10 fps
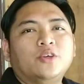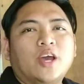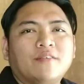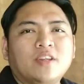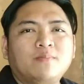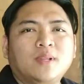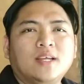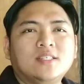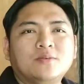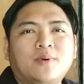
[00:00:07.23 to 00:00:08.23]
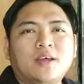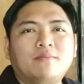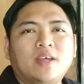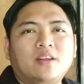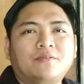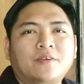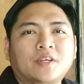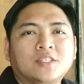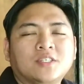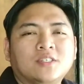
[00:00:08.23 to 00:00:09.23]
Do you have any plans to buy a betta
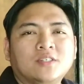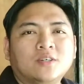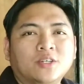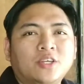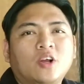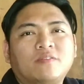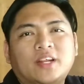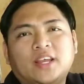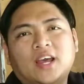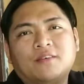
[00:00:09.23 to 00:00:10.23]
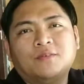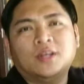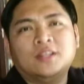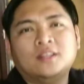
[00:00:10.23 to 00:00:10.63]
fish? Or do you already have one?